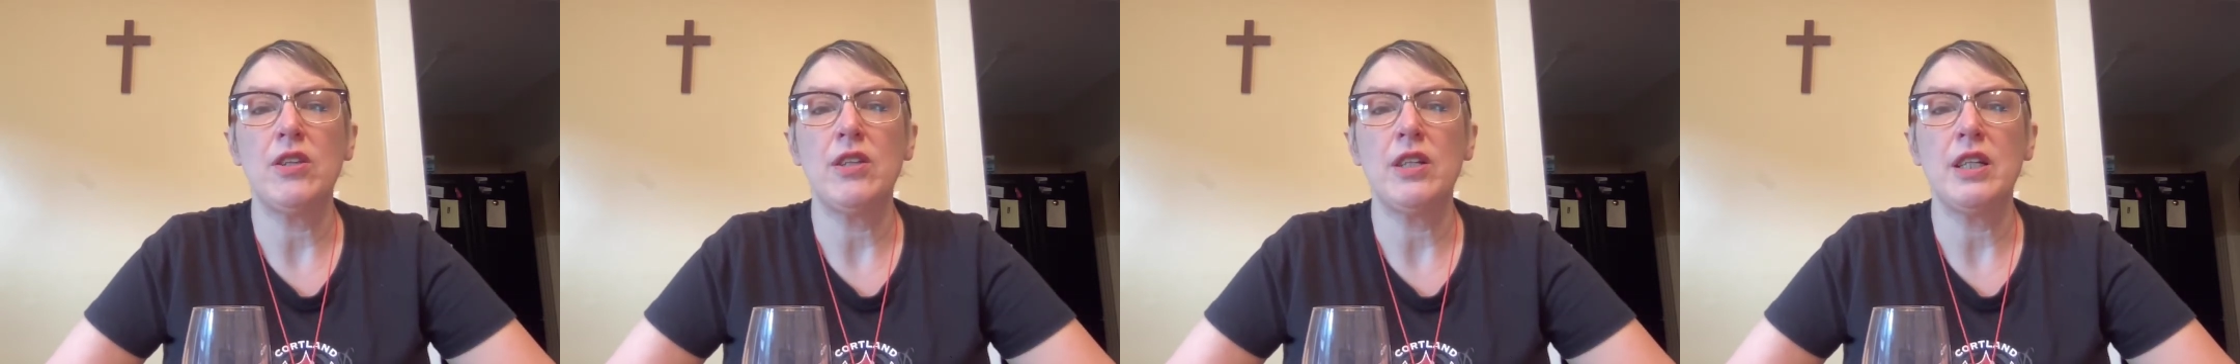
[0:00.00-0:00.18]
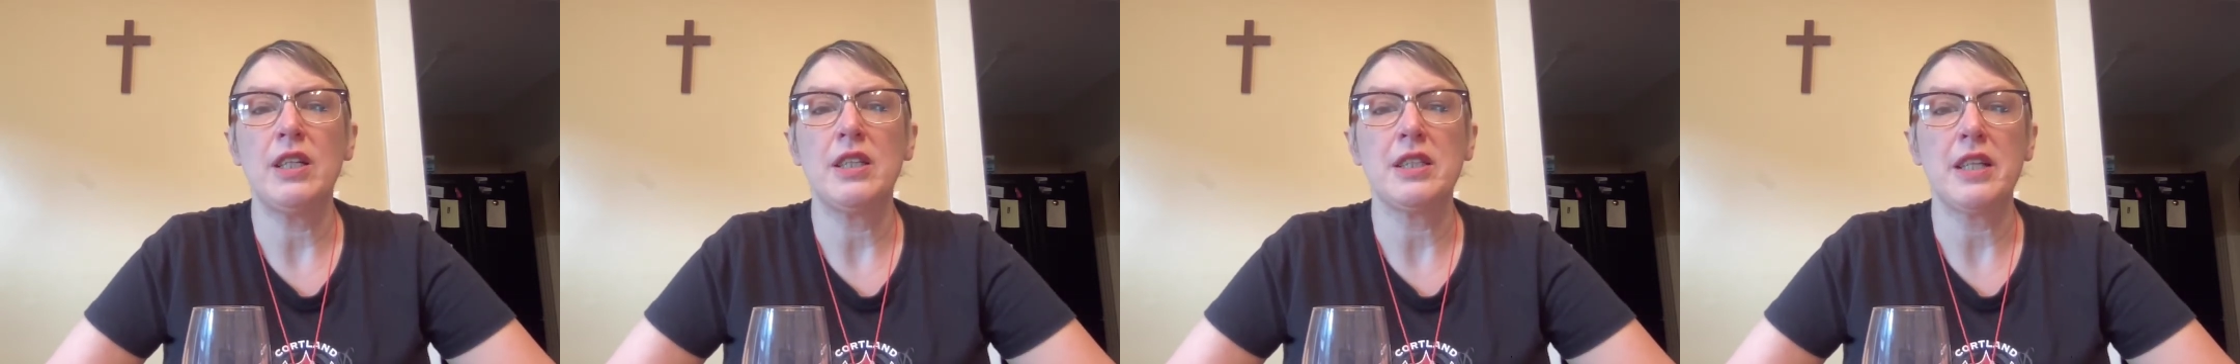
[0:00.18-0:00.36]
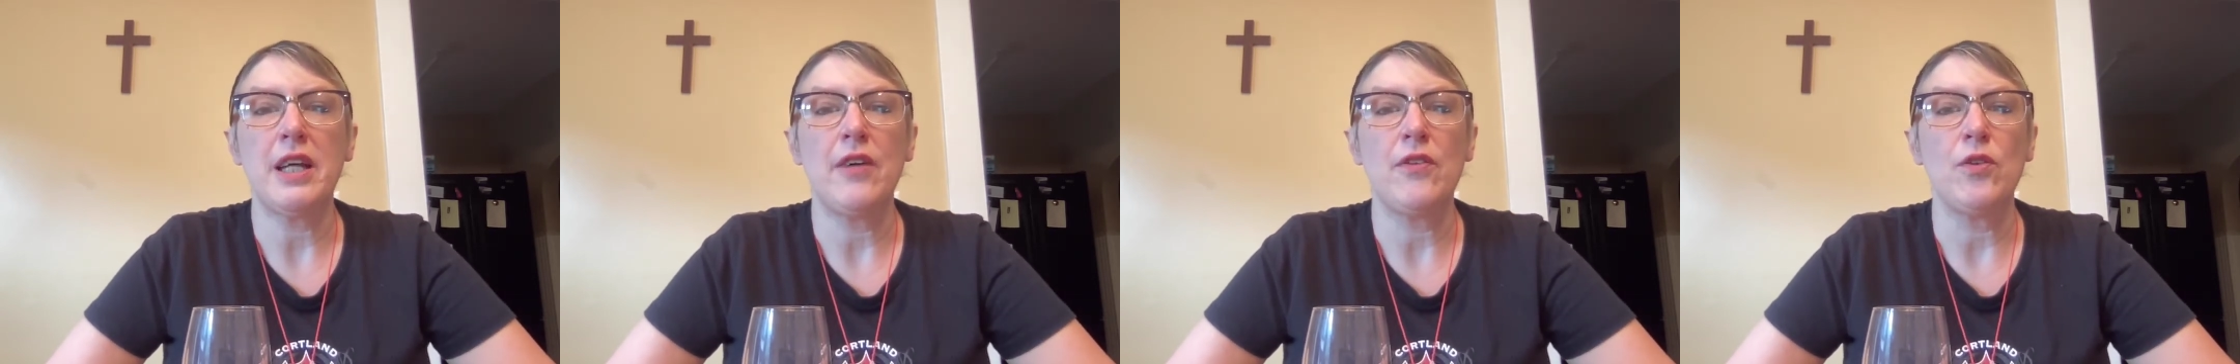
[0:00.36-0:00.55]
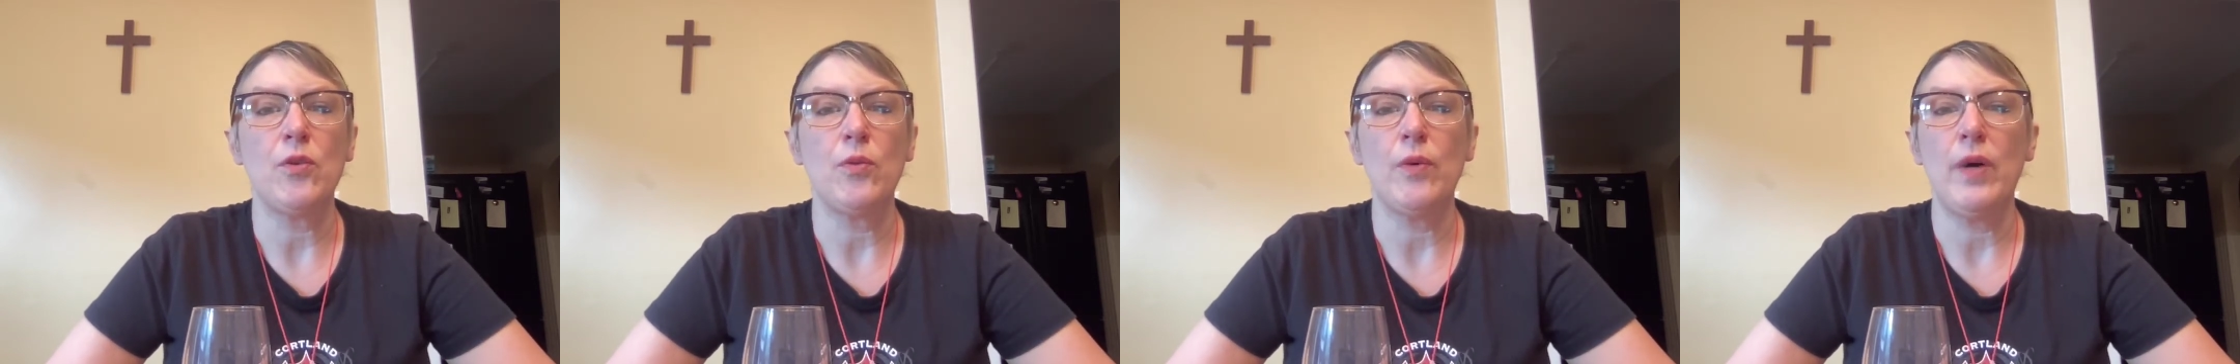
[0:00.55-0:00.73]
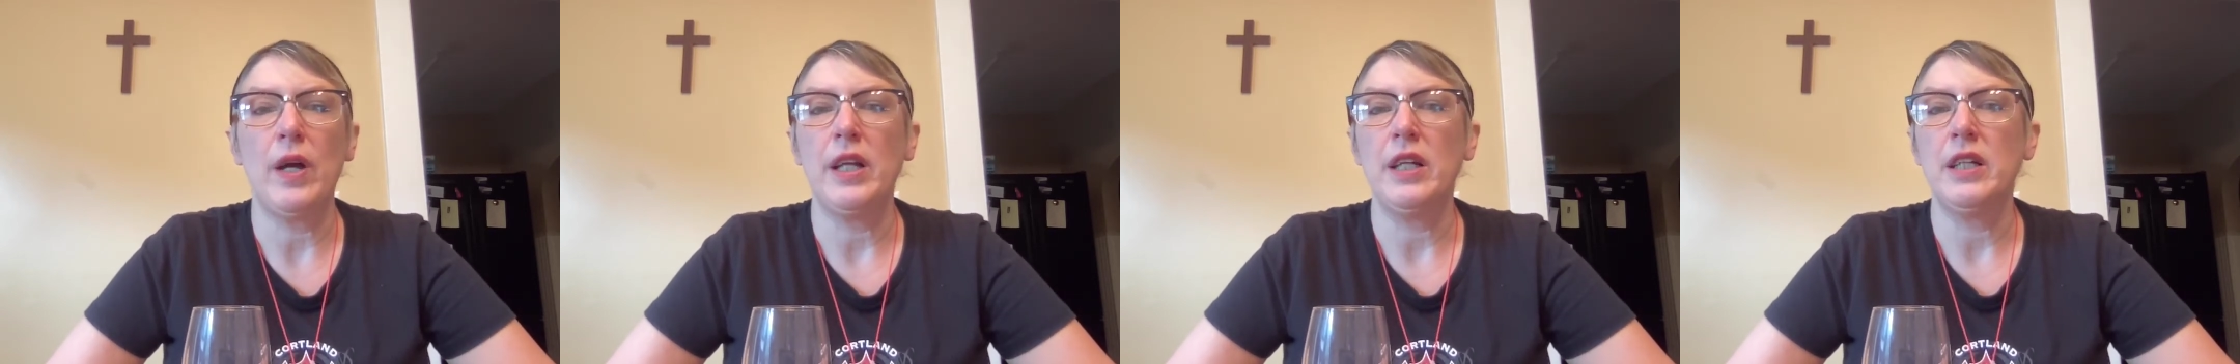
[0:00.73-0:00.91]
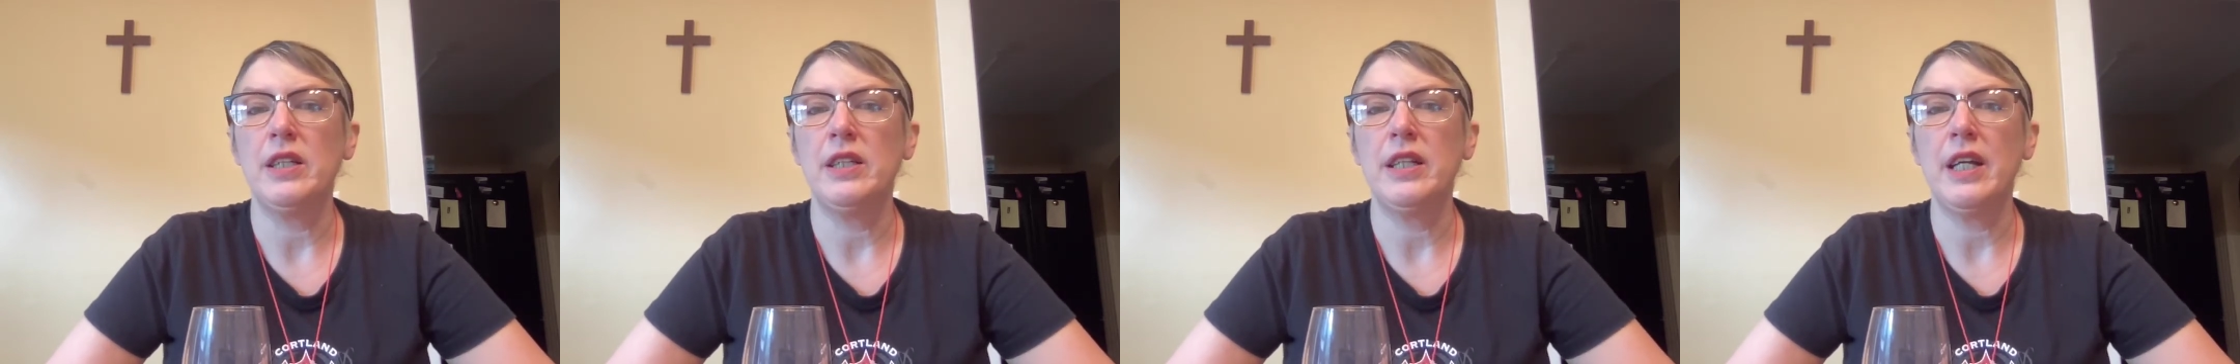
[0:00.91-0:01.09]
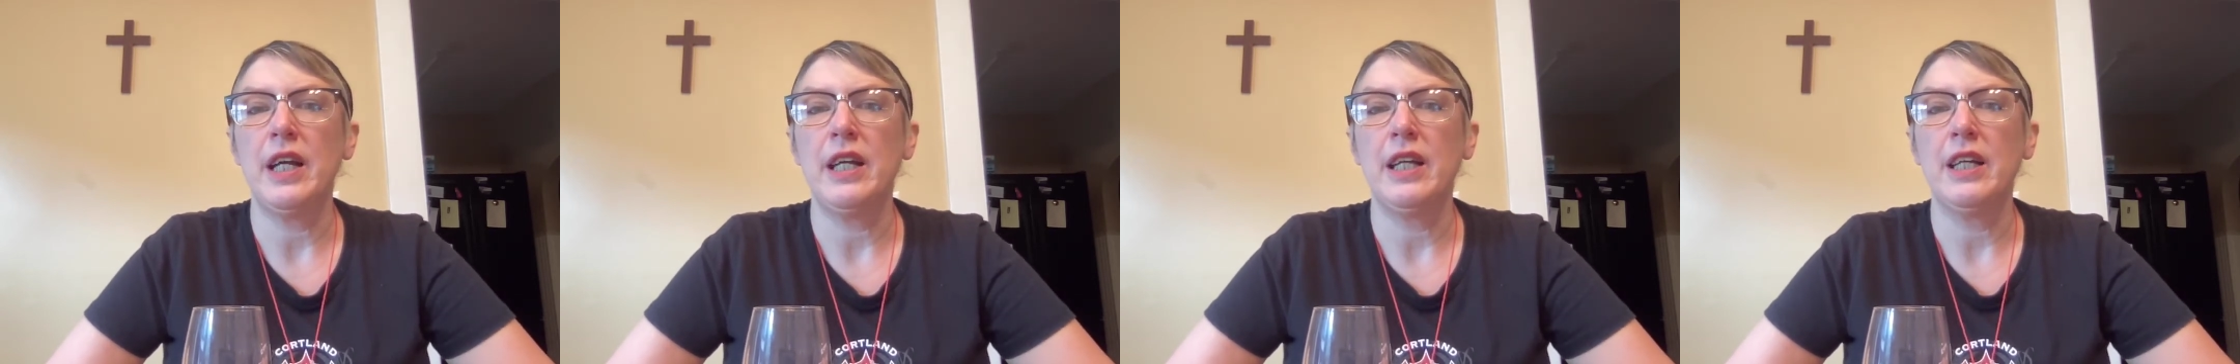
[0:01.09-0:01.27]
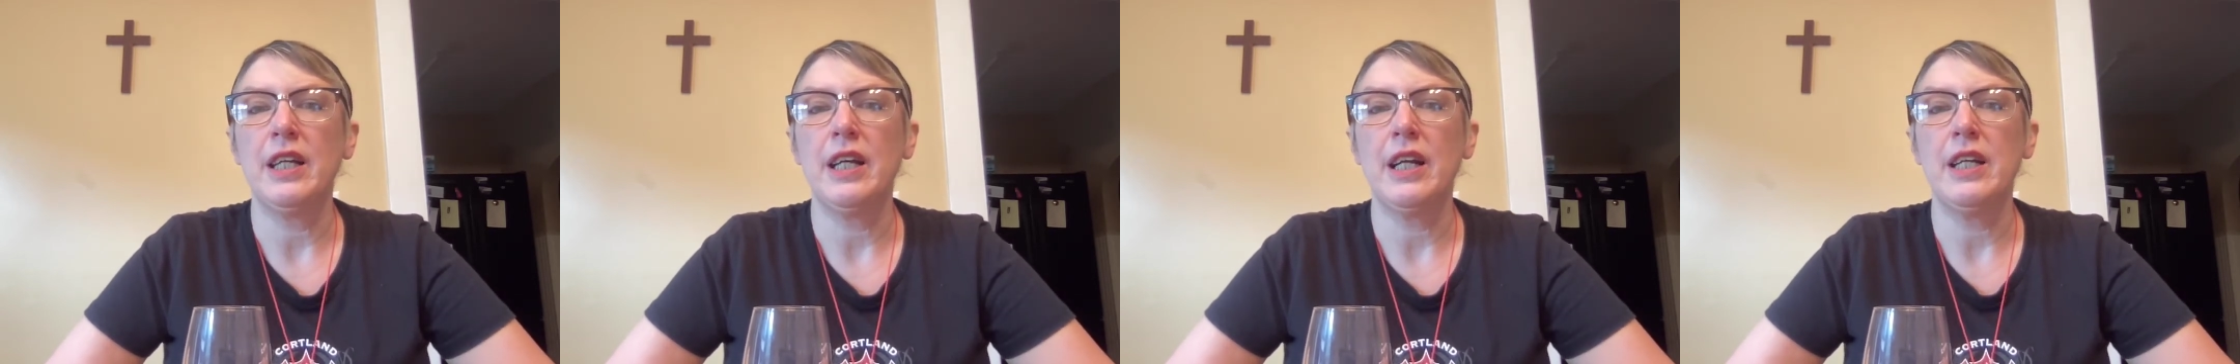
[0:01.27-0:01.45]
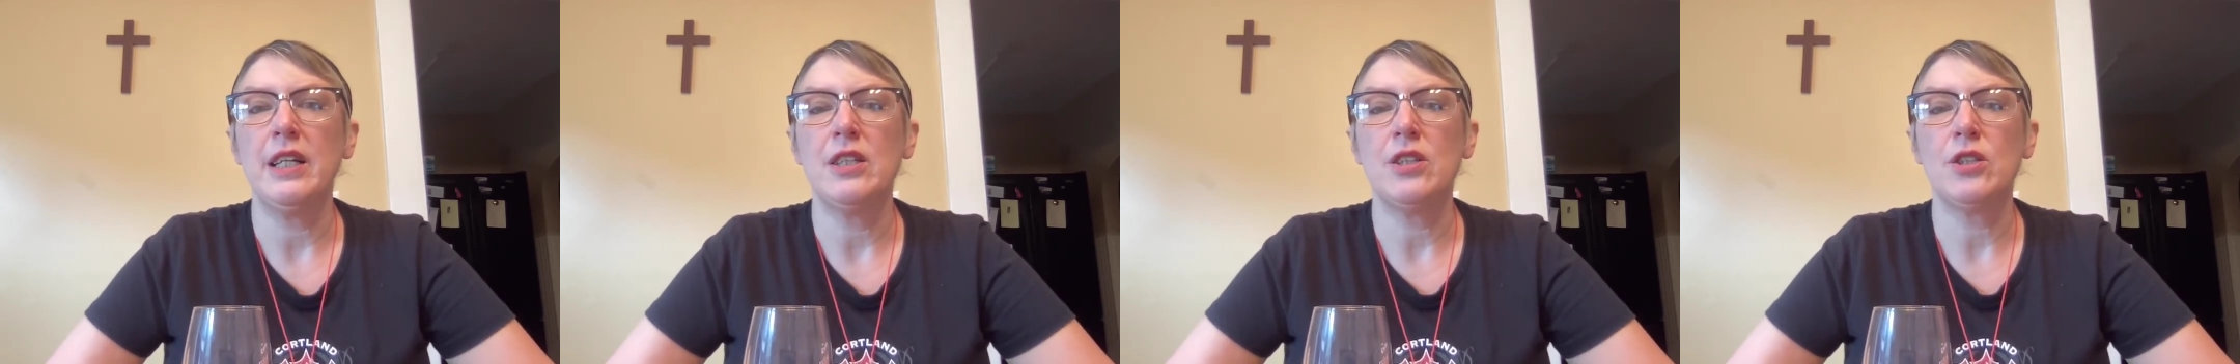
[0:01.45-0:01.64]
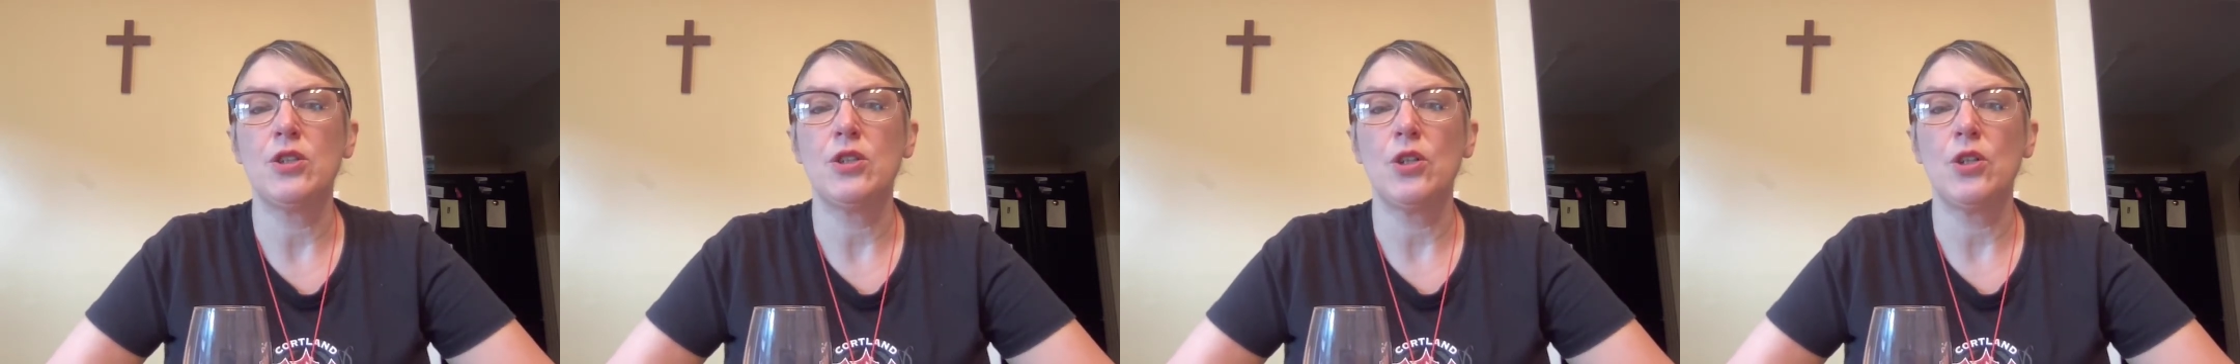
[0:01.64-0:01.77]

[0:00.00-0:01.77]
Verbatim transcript: things on the Wine and Dine, guys.